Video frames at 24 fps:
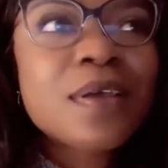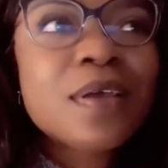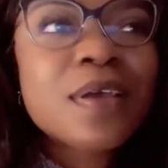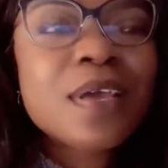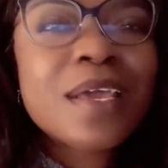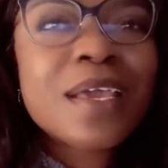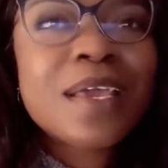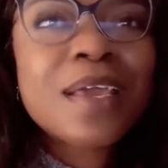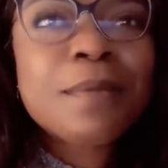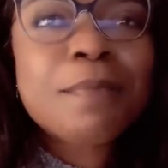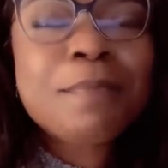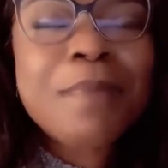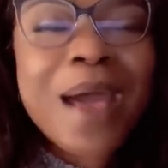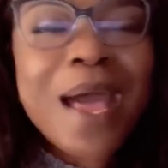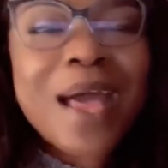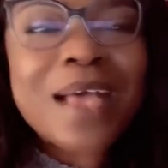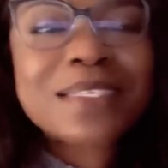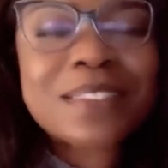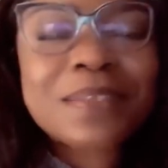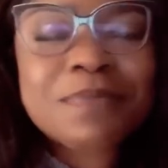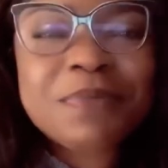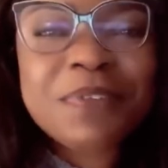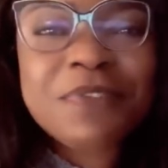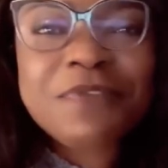e
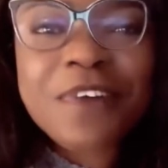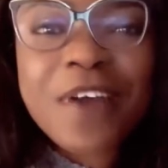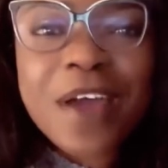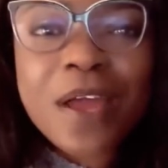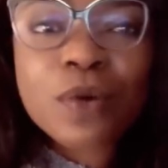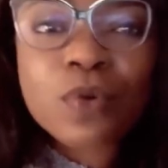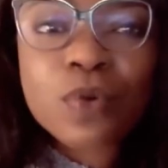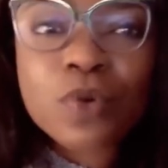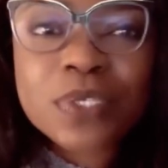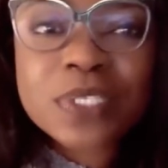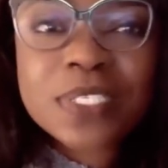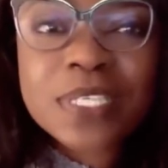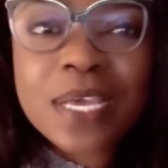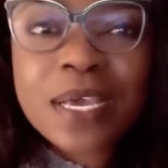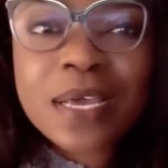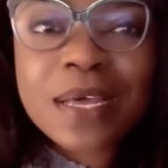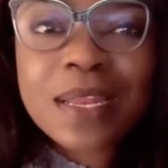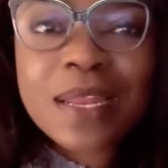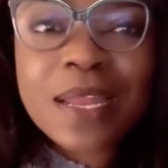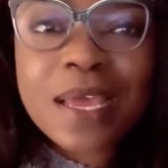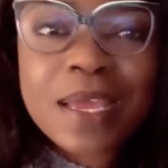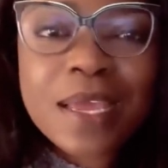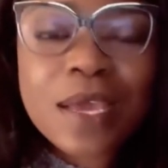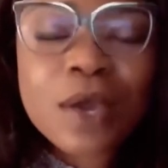bus me fa no
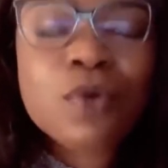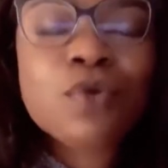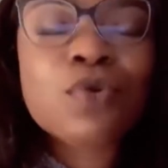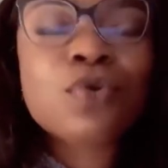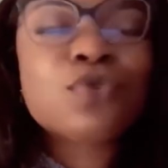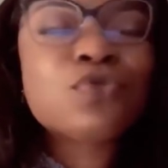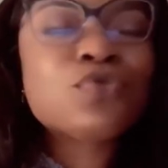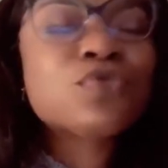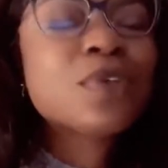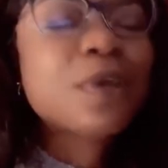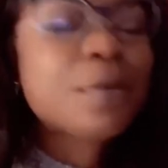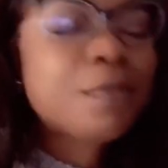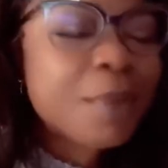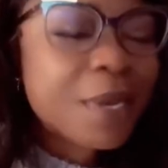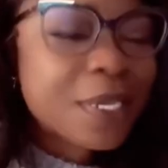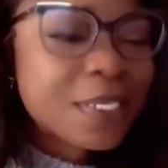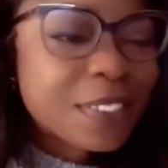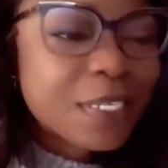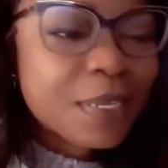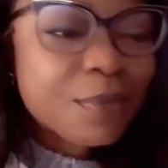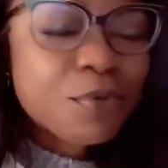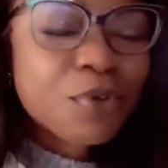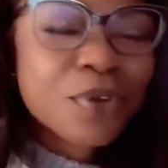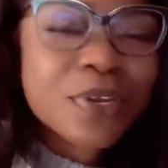circle aye ko no so a branch
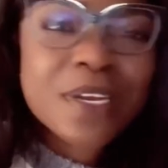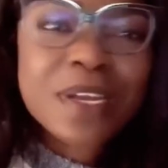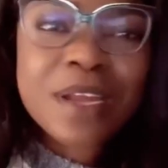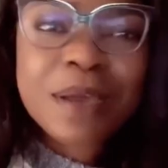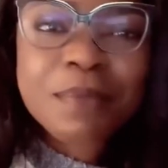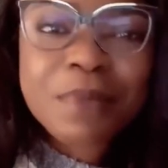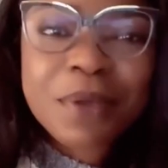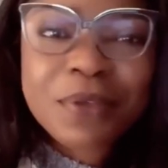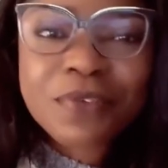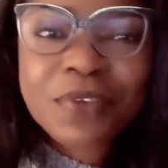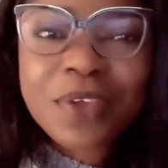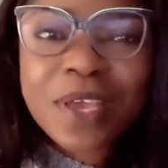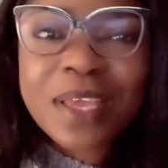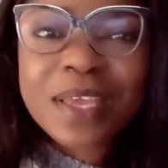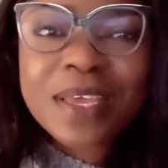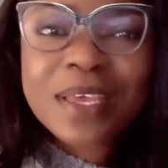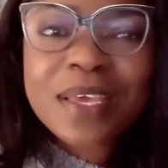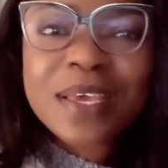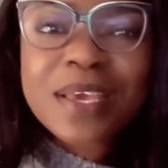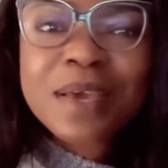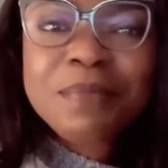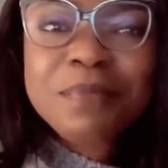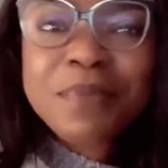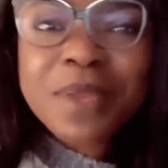board na betwe
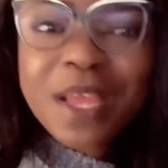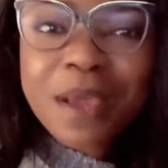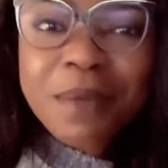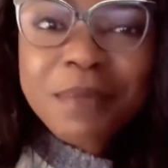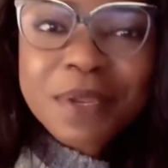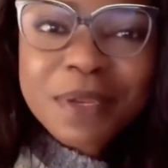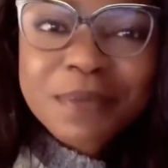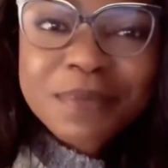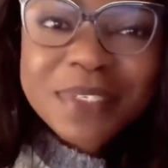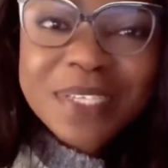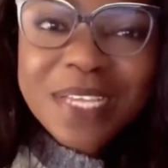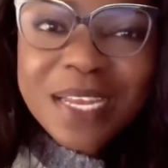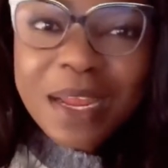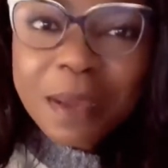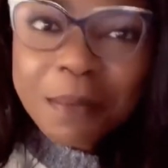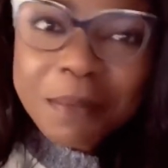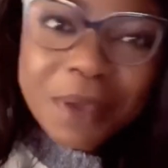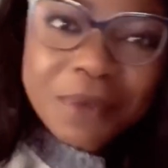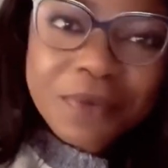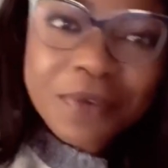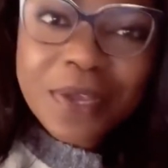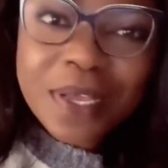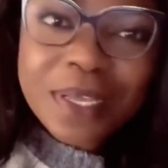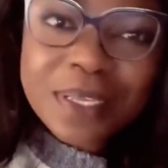me dey me nim say na
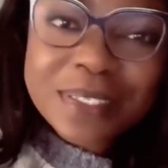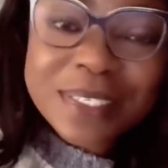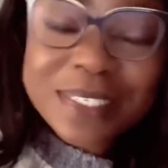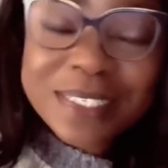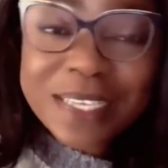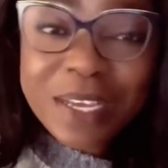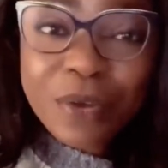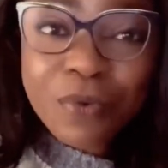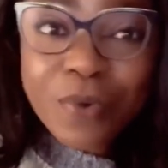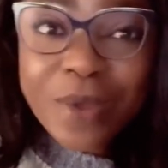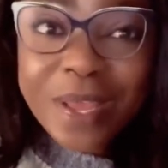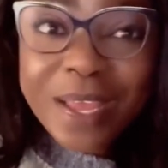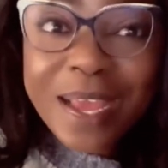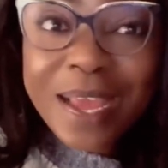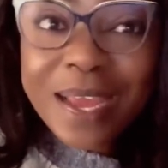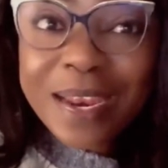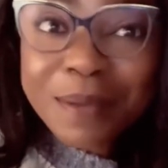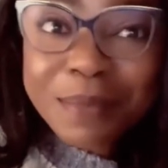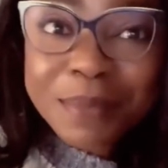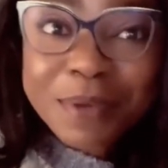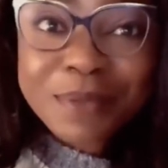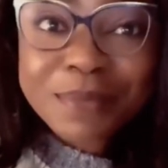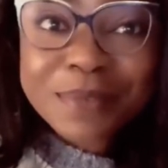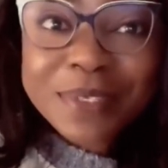betwe ti say we ya
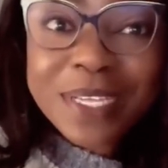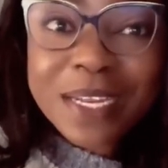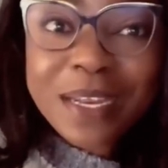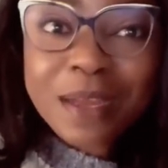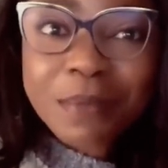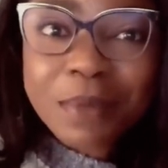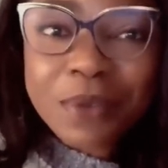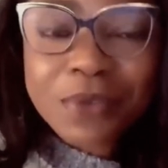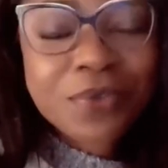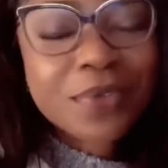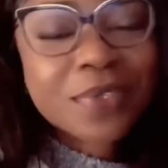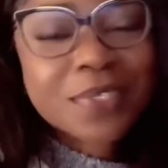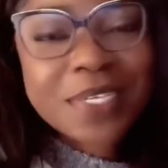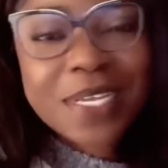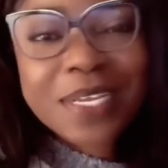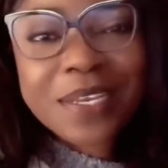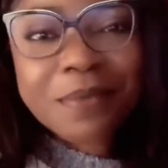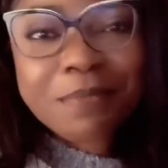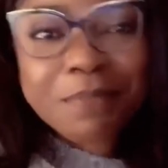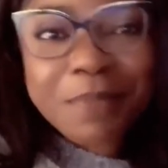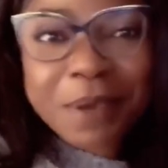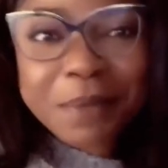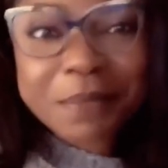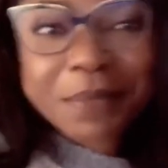na me nim say na betwe say ne
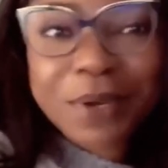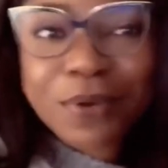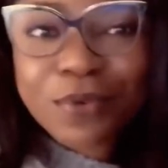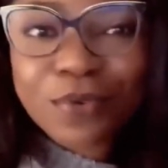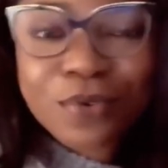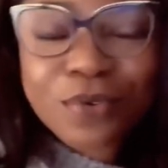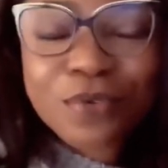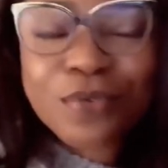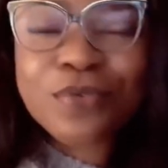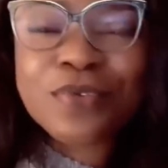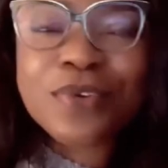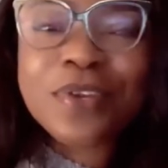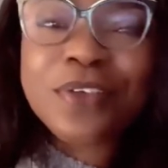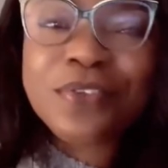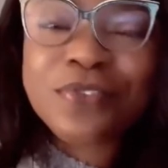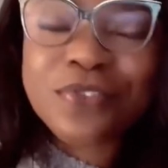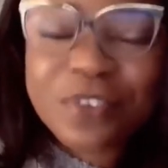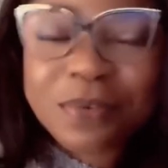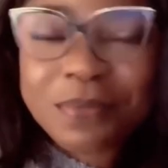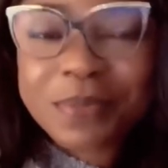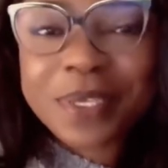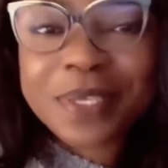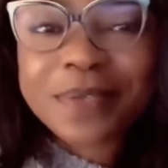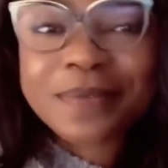be ma no no dey twi me